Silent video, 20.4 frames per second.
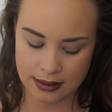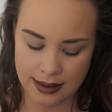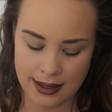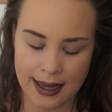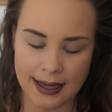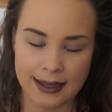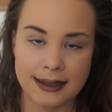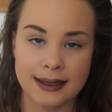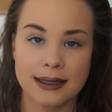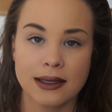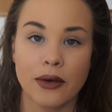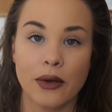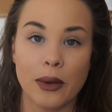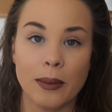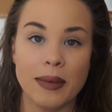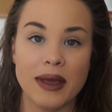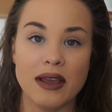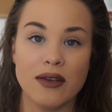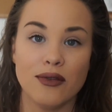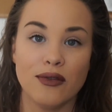That's gonna
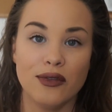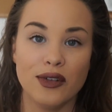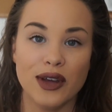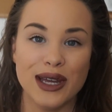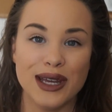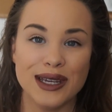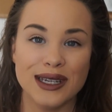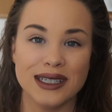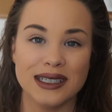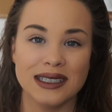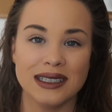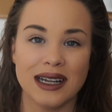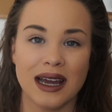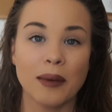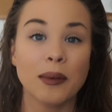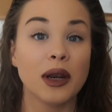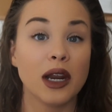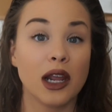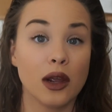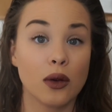be fun.
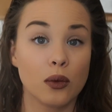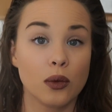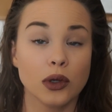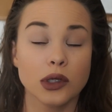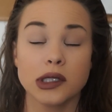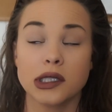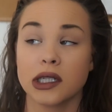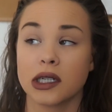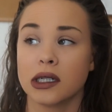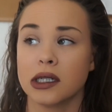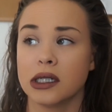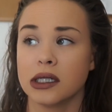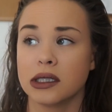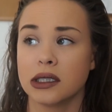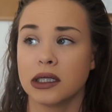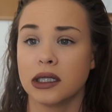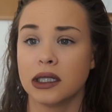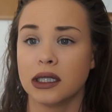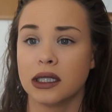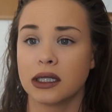I'm gonna get real sick of
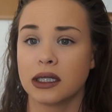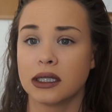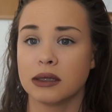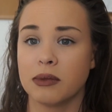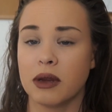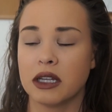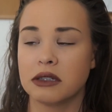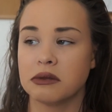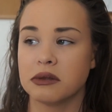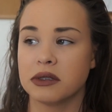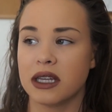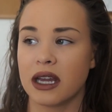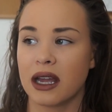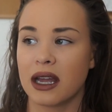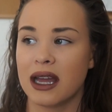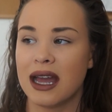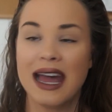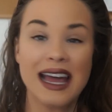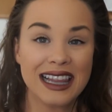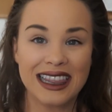Disneyland because my husband's
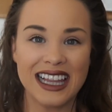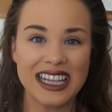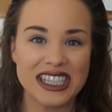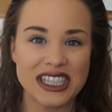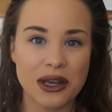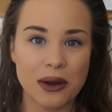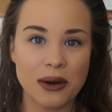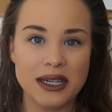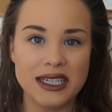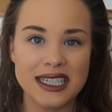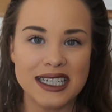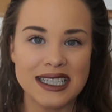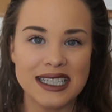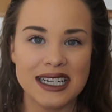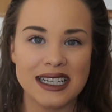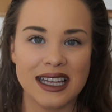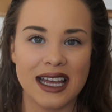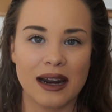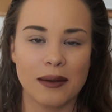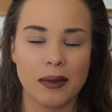like, let's go to
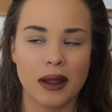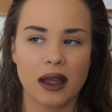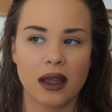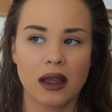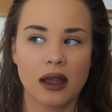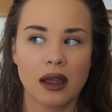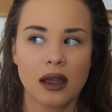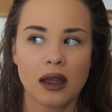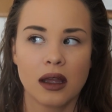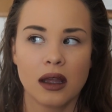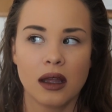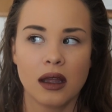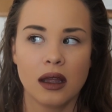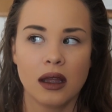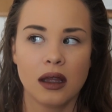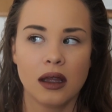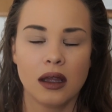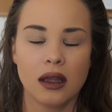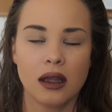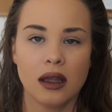Disneyland. I'm like,
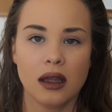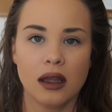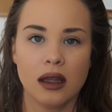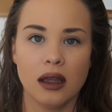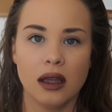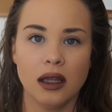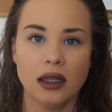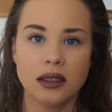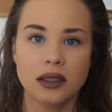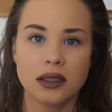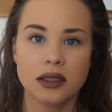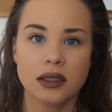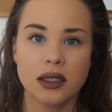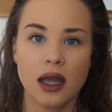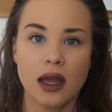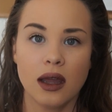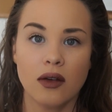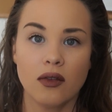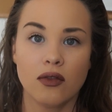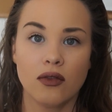it's
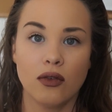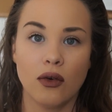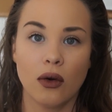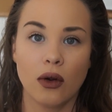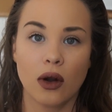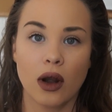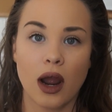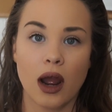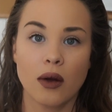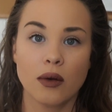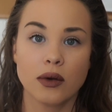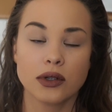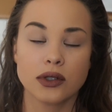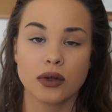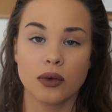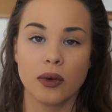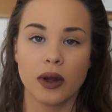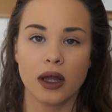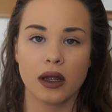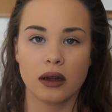like 4 hours
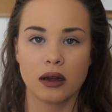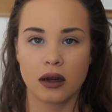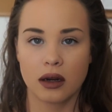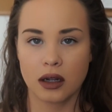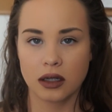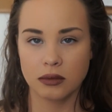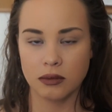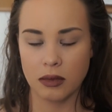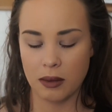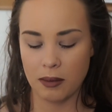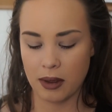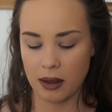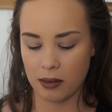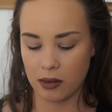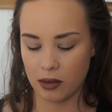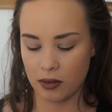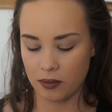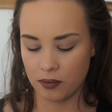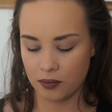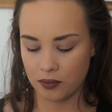away. Here comes my
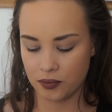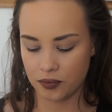baby.